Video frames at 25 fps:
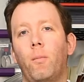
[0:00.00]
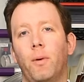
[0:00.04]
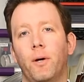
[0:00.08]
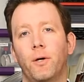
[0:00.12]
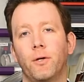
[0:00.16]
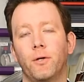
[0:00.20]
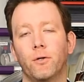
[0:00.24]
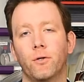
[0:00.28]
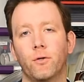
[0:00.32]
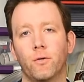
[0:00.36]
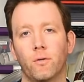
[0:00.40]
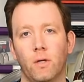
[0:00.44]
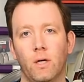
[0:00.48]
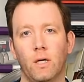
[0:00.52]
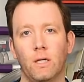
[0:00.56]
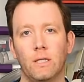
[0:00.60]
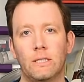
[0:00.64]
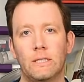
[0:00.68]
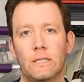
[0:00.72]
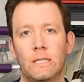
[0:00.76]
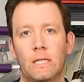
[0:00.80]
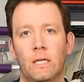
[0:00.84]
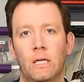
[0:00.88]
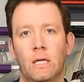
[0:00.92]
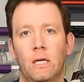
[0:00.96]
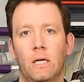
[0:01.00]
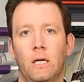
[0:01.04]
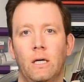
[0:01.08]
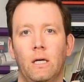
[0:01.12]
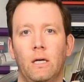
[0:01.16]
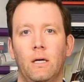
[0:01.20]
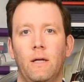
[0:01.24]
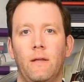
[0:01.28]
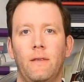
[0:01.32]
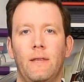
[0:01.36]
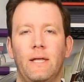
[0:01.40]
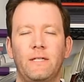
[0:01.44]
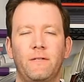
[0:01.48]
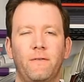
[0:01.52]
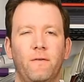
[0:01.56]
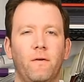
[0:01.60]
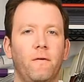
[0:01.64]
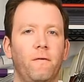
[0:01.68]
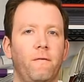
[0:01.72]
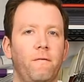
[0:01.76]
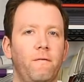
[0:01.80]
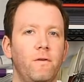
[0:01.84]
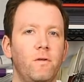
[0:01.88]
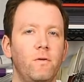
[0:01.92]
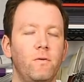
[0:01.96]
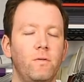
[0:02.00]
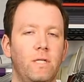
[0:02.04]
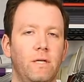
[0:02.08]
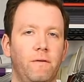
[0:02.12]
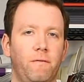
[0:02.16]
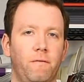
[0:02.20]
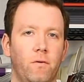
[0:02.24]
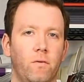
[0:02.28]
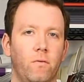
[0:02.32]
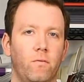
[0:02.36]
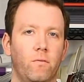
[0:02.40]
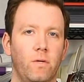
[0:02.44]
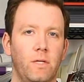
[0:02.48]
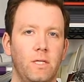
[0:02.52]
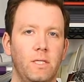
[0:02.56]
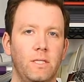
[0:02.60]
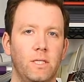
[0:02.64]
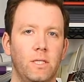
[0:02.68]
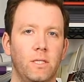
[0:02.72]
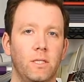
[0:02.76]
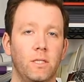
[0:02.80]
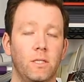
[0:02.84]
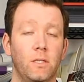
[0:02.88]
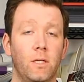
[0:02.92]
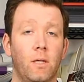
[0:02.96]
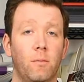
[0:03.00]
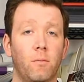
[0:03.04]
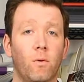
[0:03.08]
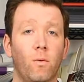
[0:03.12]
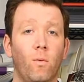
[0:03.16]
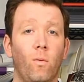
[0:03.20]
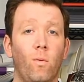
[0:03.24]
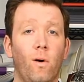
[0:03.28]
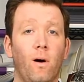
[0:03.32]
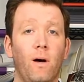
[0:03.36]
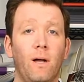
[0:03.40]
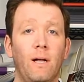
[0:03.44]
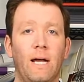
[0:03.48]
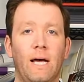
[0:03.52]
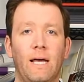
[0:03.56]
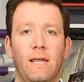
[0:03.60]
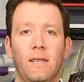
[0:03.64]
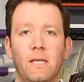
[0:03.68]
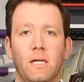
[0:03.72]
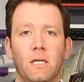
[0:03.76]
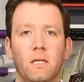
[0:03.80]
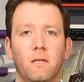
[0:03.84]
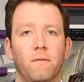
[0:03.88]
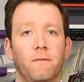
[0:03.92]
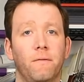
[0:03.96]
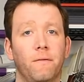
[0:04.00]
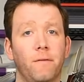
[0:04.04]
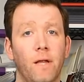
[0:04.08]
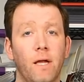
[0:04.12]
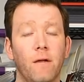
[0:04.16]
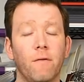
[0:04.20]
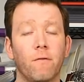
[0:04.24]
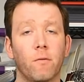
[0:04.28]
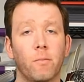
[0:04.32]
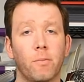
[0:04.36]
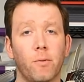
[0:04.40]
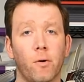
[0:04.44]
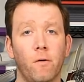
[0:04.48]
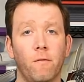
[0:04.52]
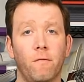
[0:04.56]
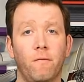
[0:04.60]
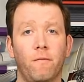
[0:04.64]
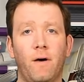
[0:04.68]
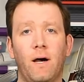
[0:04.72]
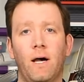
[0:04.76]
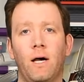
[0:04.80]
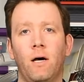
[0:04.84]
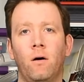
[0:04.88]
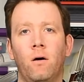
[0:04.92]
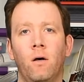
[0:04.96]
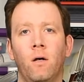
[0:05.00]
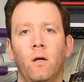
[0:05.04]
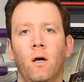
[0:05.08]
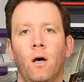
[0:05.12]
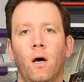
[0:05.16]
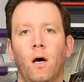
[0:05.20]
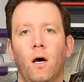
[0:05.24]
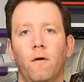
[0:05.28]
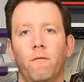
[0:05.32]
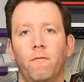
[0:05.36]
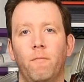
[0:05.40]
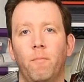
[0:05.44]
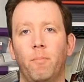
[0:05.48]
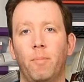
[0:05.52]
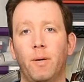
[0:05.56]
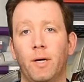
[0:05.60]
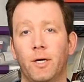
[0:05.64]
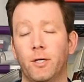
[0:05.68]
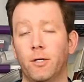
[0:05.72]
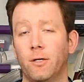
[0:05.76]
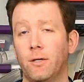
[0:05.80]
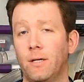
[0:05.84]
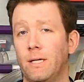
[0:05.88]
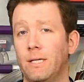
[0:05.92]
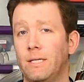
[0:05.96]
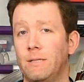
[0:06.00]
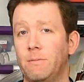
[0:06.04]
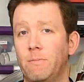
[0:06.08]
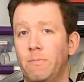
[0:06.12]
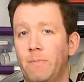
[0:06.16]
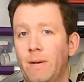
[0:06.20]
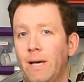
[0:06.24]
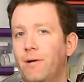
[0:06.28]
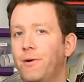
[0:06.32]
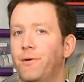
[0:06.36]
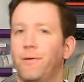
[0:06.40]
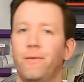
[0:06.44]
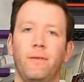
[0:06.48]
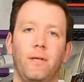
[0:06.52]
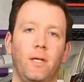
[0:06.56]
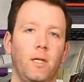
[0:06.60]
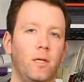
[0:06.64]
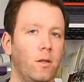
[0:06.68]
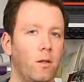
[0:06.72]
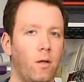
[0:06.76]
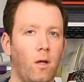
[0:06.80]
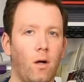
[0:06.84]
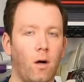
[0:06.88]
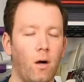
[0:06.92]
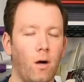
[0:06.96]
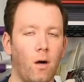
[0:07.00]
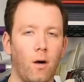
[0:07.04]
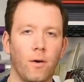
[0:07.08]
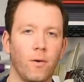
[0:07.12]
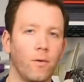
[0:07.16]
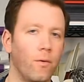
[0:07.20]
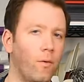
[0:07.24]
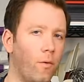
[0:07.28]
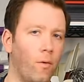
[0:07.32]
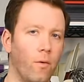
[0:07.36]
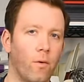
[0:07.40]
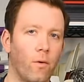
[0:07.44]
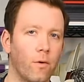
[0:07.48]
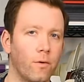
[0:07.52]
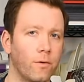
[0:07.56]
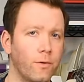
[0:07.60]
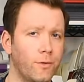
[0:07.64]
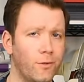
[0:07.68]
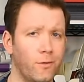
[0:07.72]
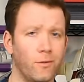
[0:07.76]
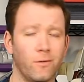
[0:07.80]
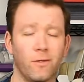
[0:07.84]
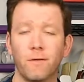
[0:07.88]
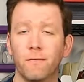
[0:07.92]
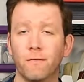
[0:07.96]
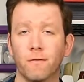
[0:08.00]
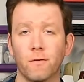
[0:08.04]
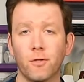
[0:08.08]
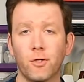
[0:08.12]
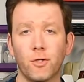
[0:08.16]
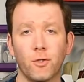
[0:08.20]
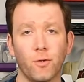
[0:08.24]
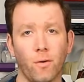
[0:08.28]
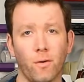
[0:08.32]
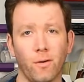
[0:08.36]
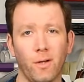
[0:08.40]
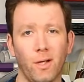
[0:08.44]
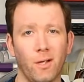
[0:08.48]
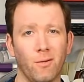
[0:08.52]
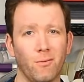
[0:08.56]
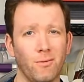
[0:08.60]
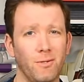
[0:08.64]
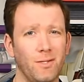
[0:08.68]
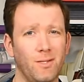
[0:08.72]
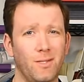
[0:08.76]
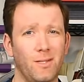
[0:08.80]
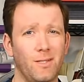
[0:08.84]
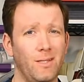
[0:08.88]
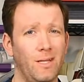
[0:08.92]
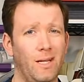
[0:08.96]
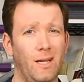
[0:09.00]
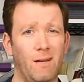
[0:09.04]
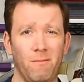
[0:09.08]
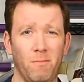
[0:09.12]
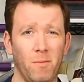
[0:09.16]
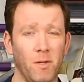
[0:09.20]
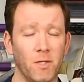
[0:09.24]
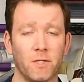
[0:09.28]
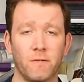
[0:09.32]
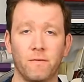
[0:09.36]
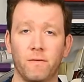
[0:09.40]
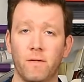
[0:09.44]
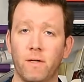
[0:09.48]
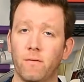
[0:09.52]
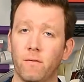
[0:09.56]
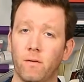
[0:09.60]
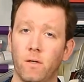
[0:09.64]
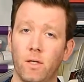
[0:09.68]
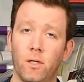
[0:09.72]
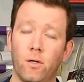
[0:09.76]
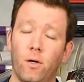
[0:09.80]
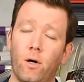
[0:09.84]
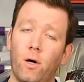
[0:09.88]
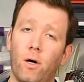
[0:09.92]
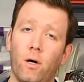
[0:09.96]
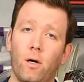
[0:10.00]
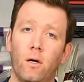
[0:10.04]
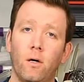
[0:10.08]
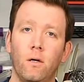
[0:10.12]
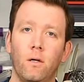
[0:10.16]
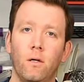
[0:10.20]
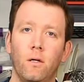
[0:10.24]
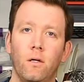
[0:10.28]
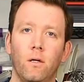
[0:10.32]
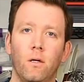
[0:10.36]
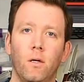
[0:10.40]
butter crust. And that's for a few different reasons. Number one, I think the flavor profile of butter is better than lard, or certainly for shortening, which doesn't have much flavor at all.